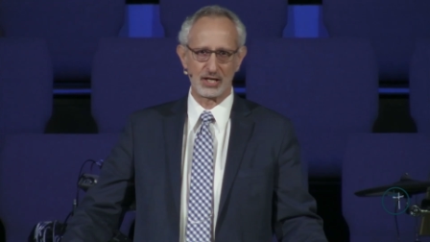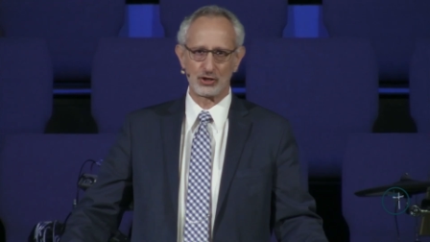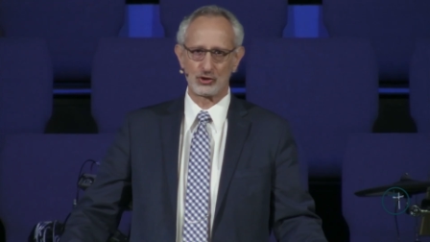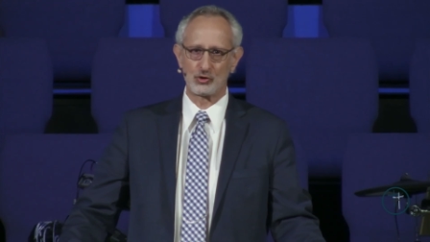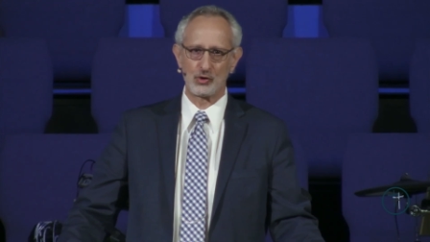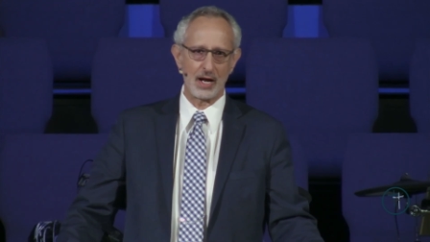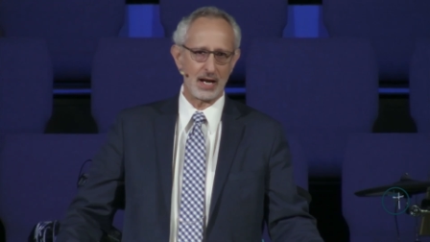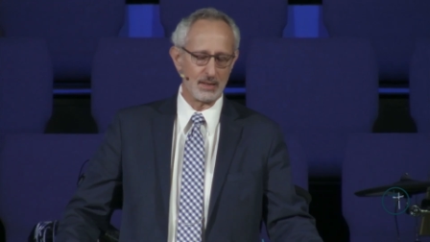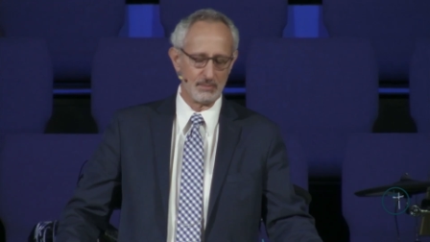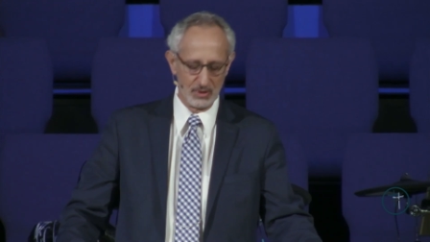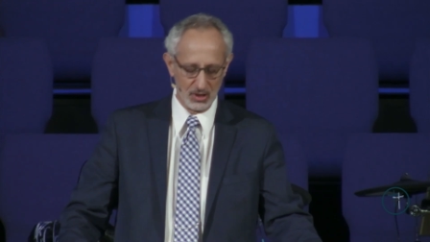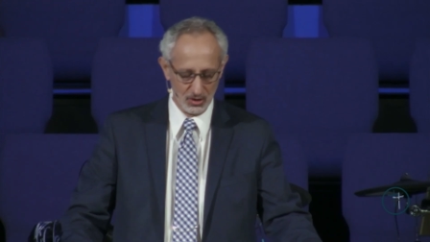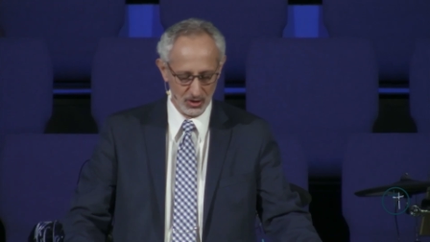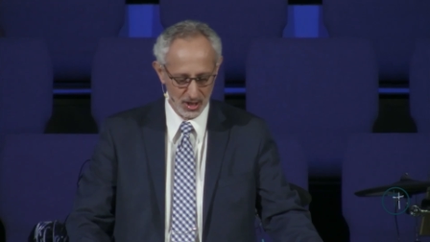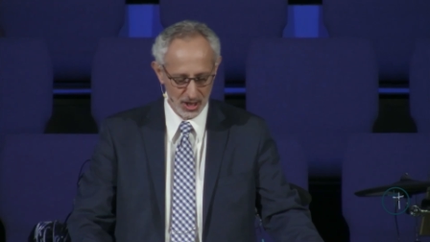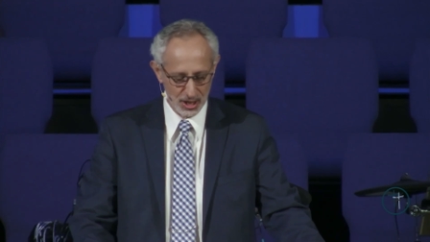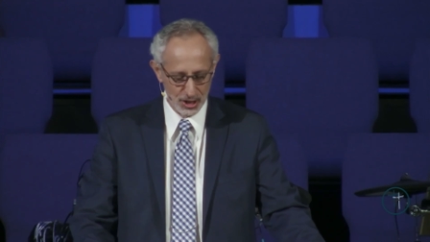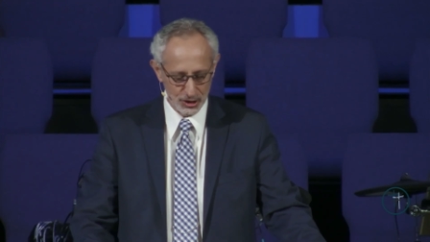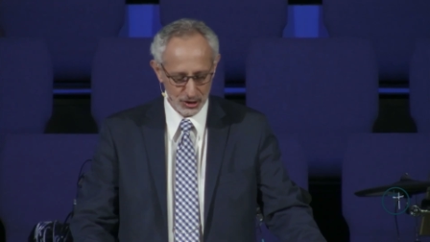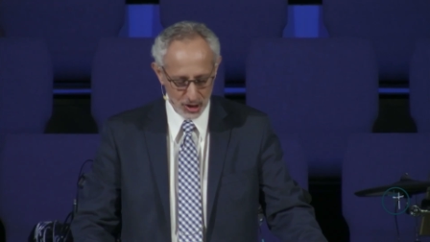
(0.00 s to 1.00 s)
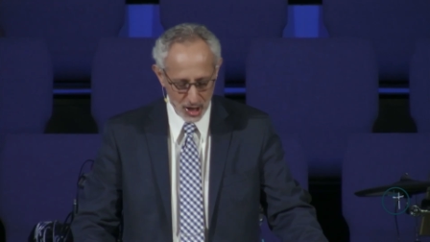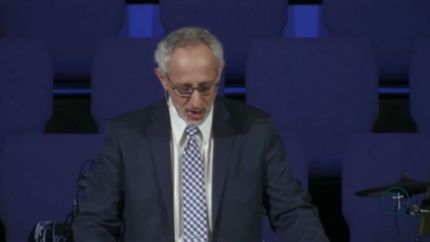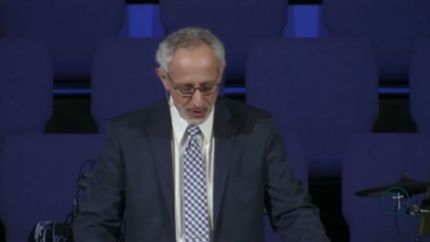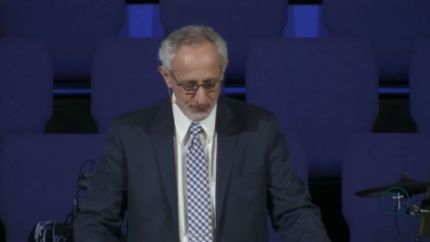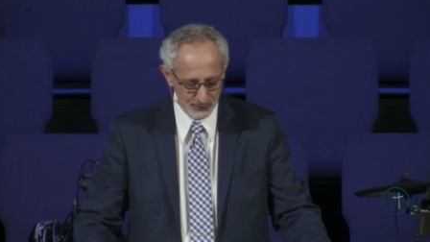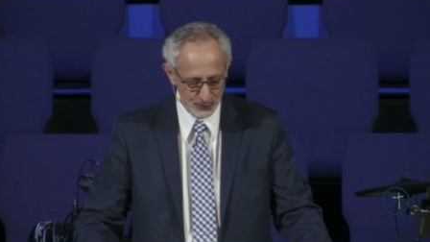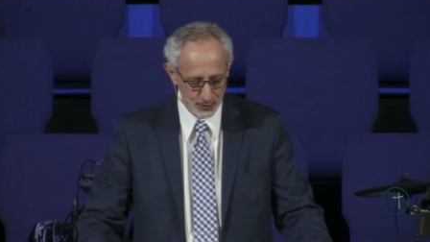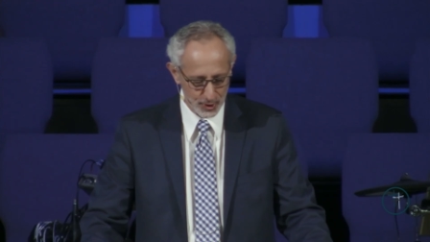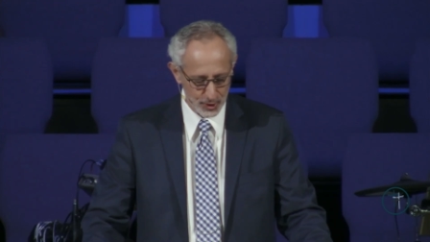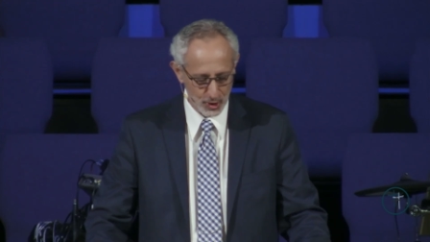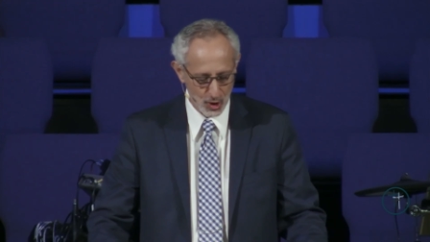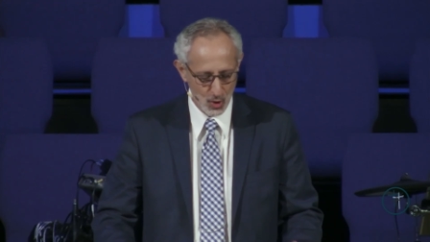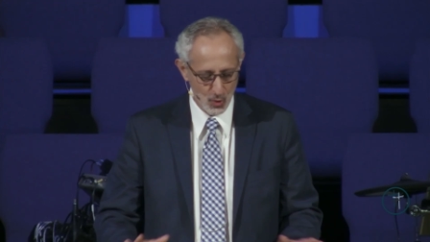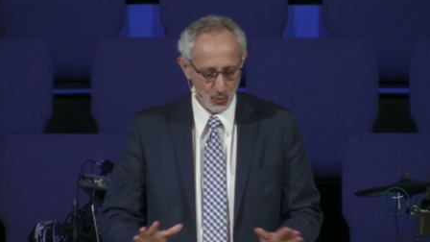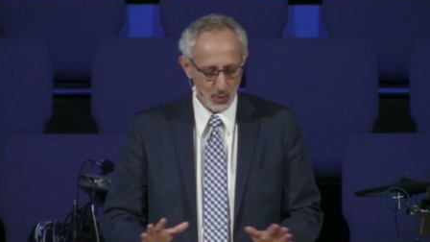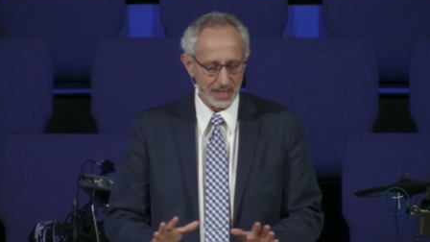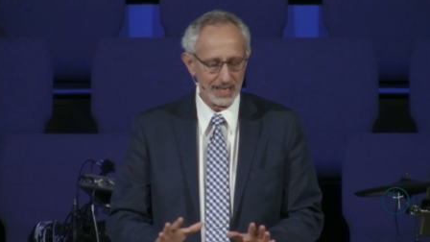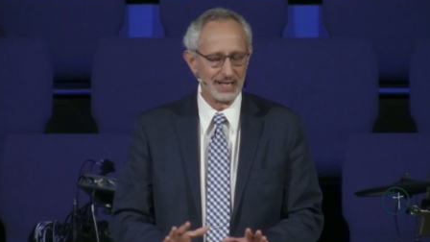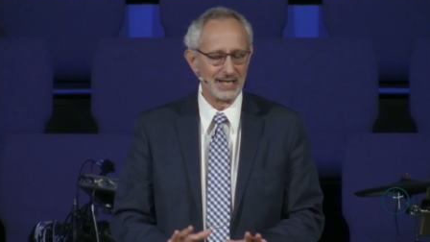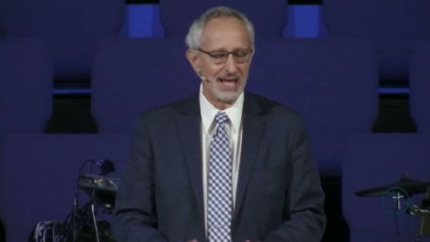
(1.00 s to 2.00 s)
incredible comfort
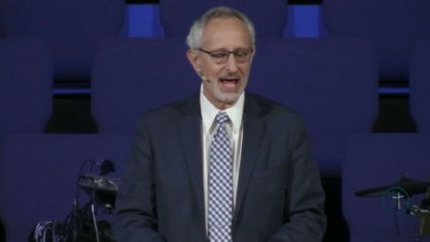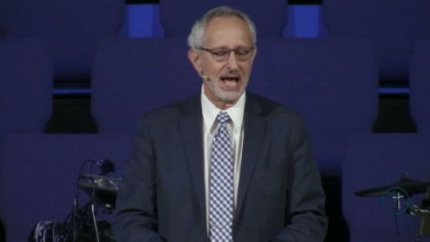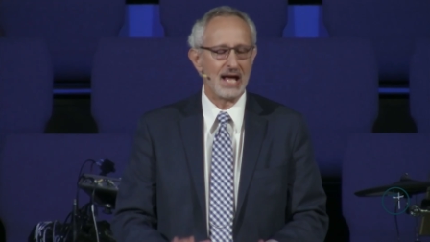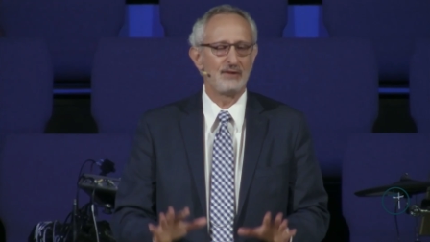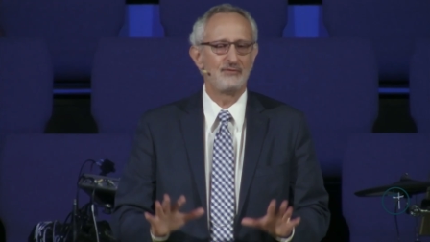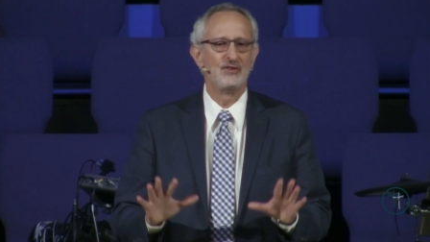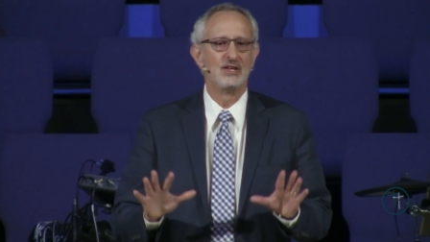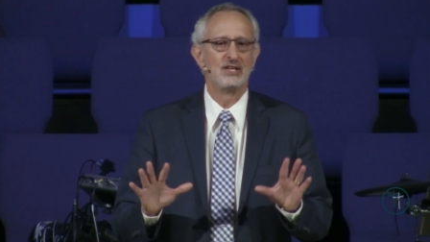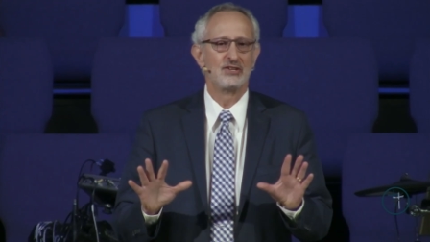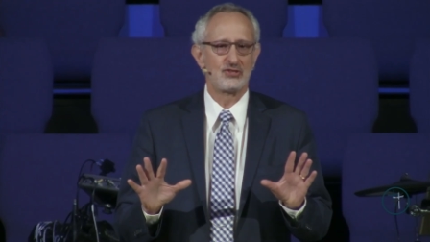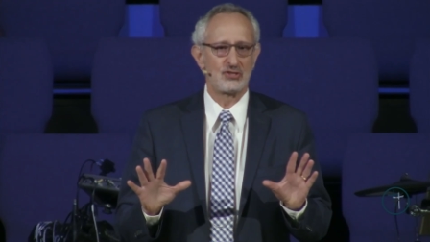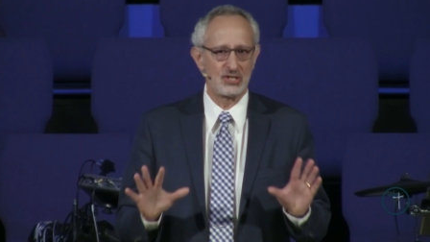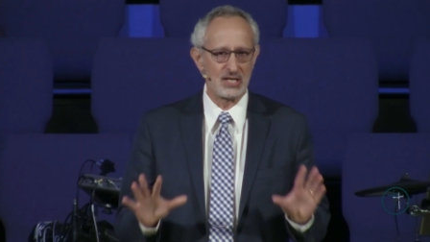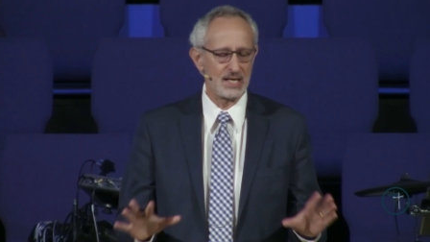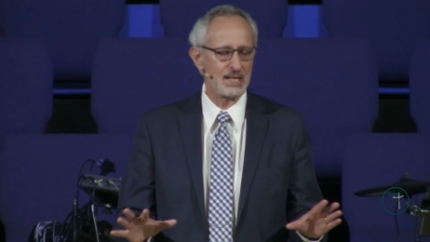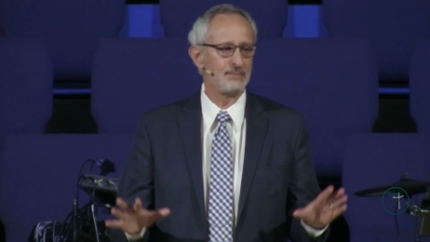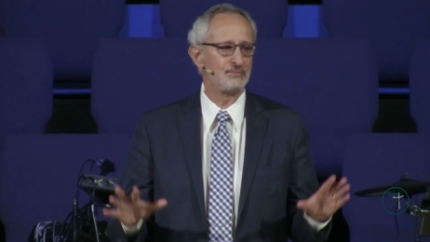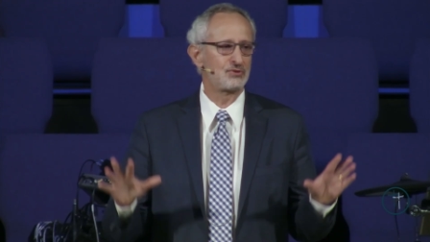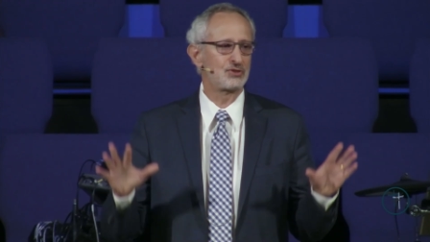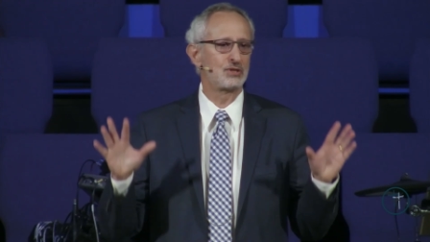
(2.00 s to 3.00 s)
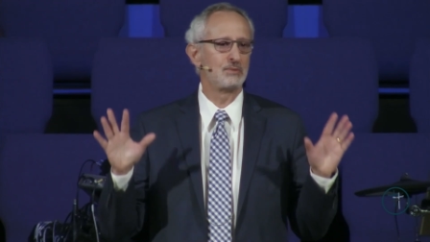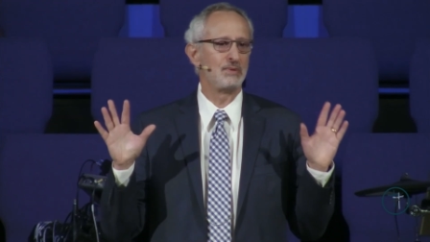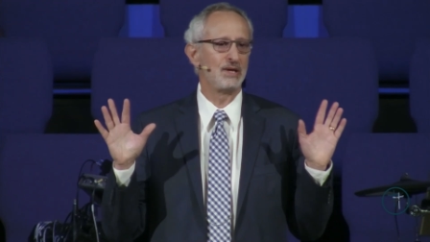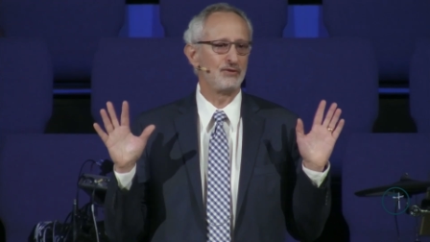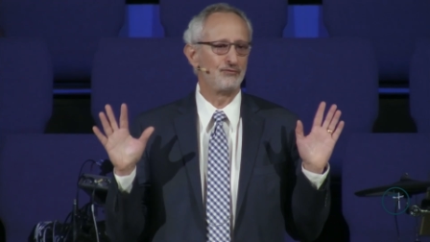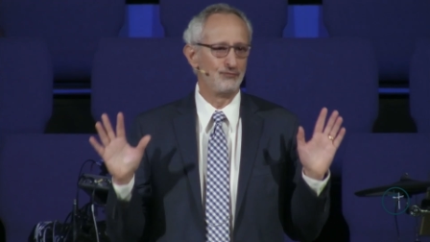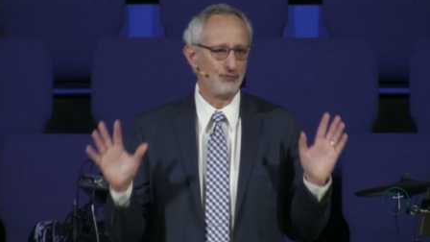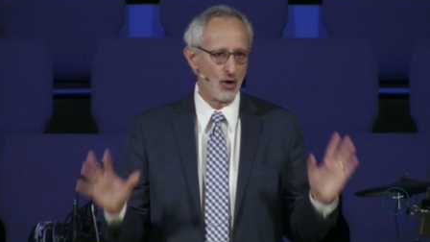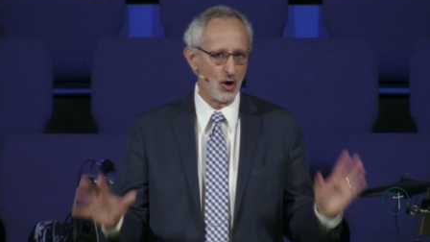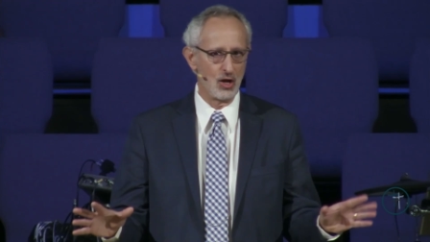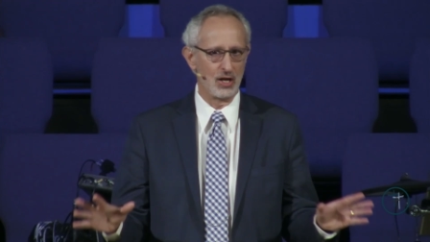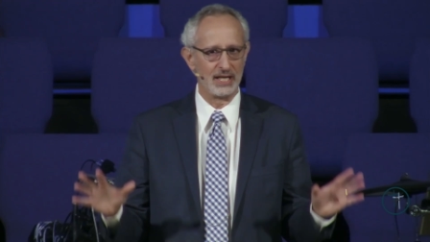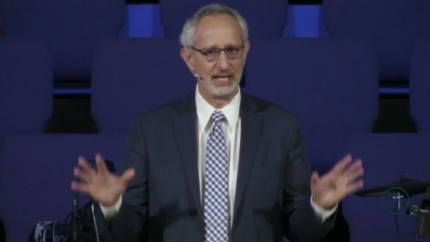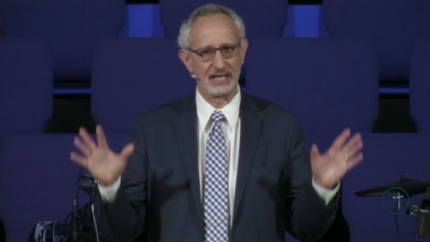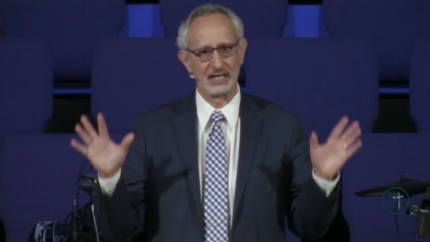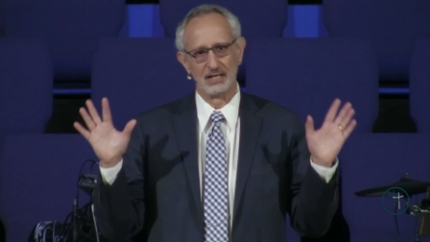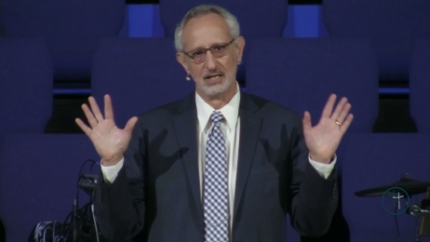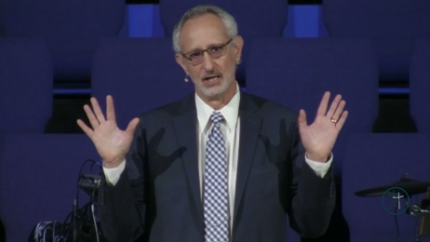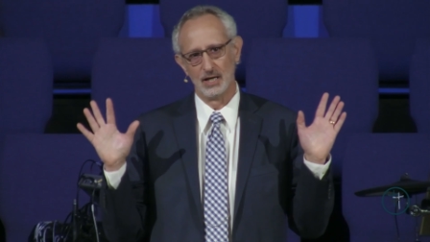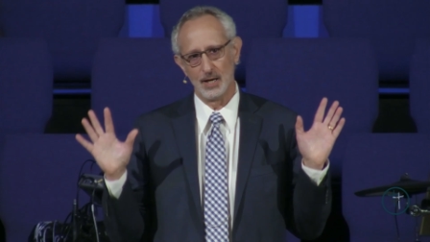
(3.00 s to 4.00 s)
when life seems to be
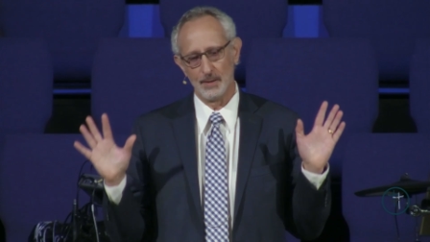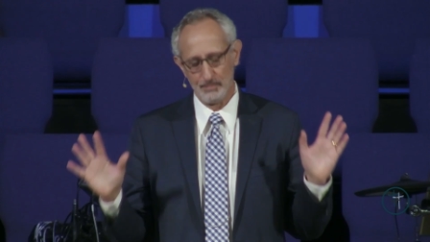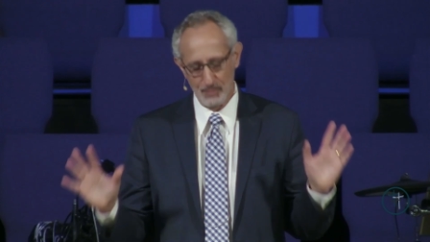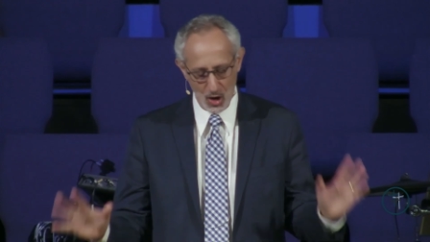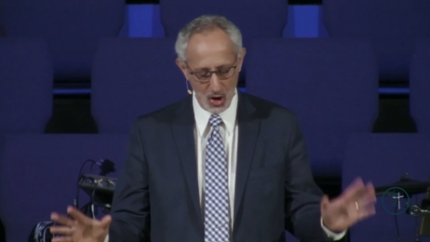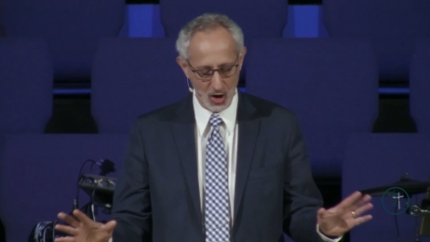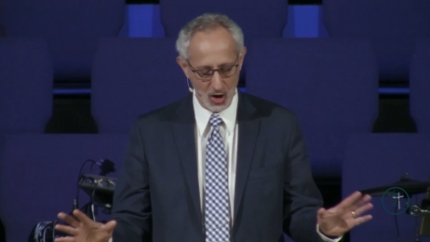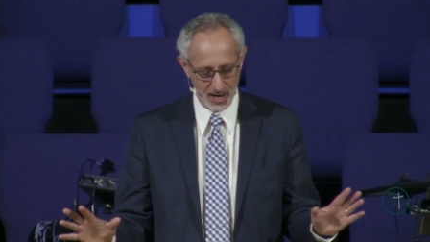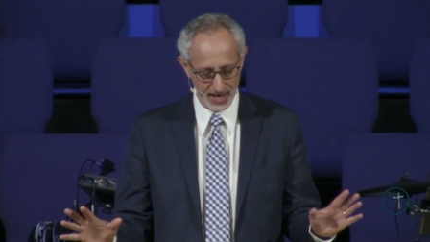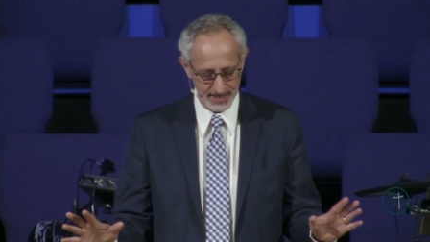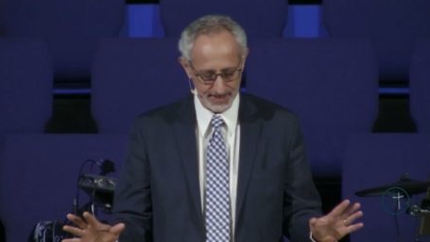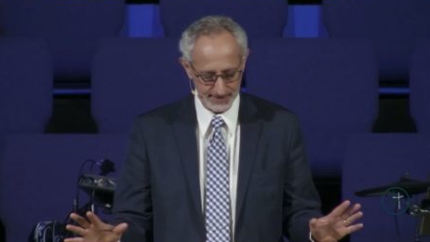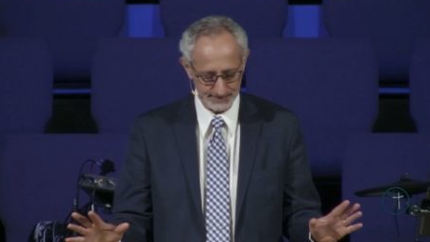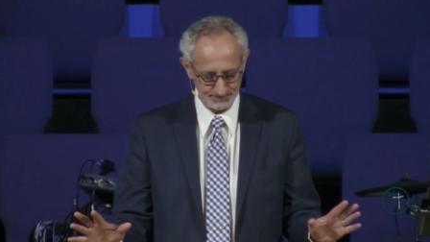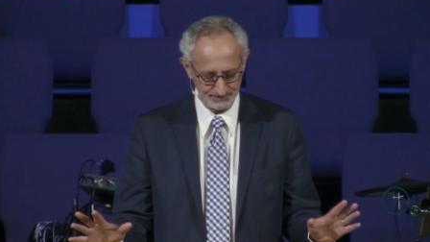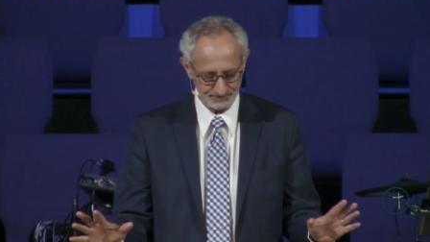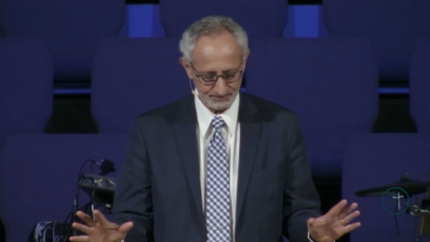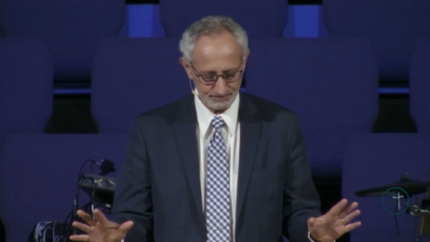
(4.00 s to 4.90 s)
falling apart.